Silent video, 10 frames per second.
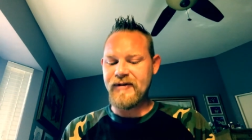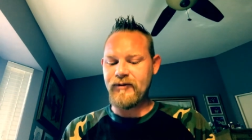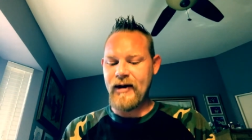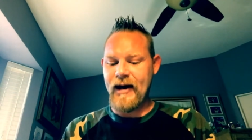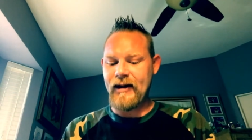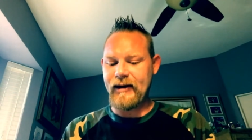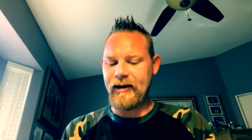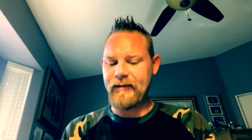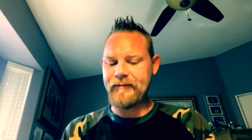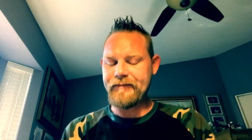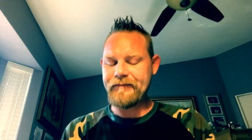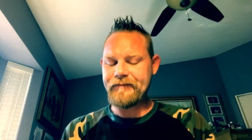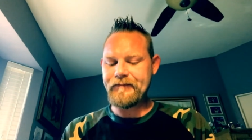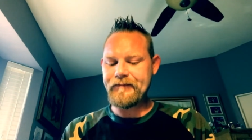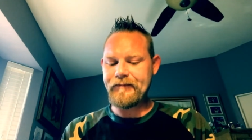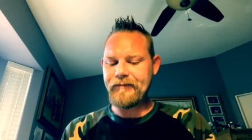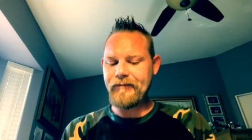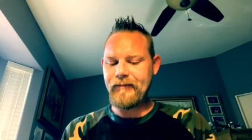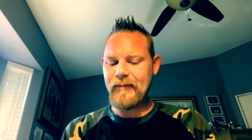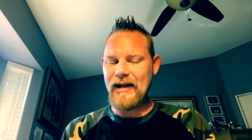of reality.
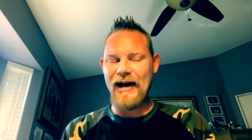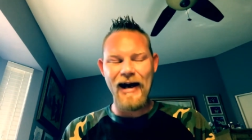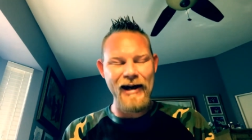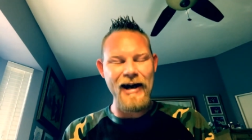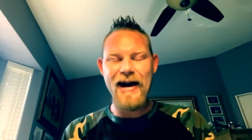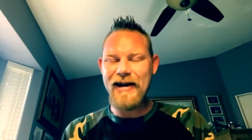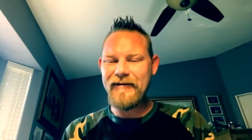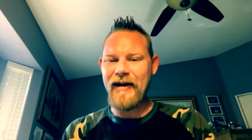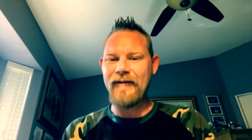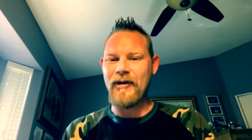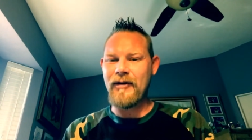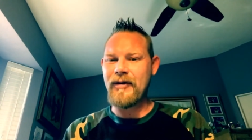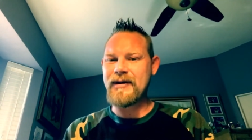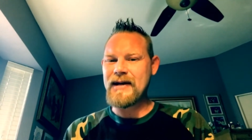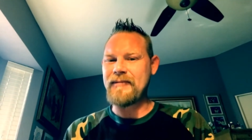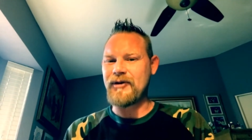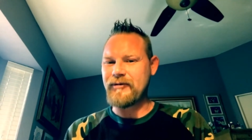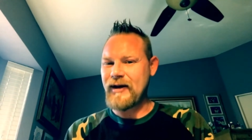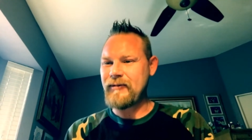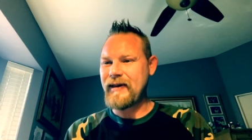I kind of have a hard time
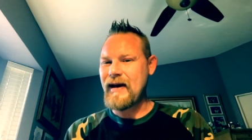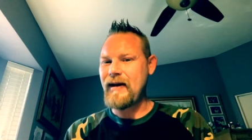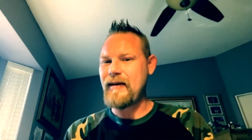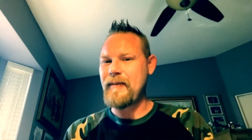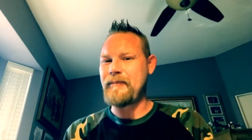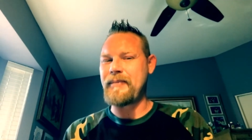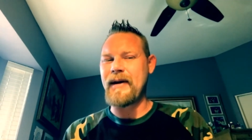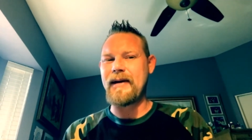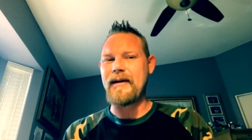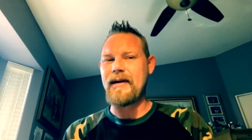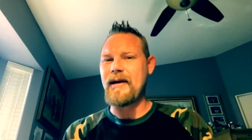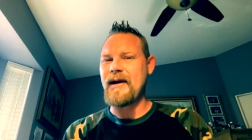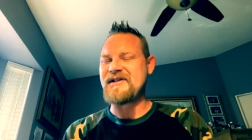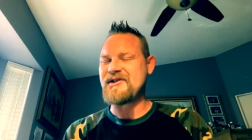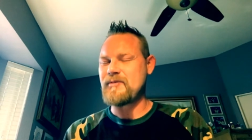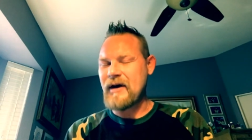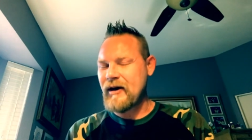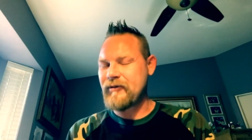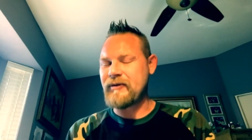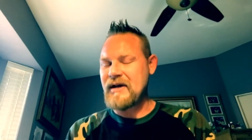agreeing with that, but I
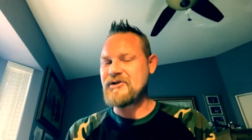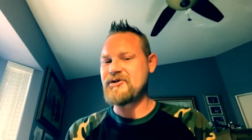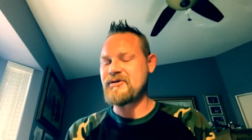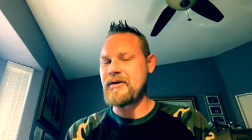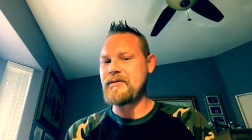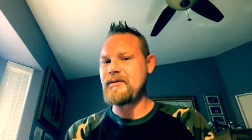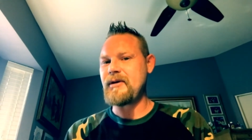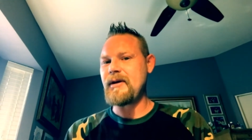swear it rings true.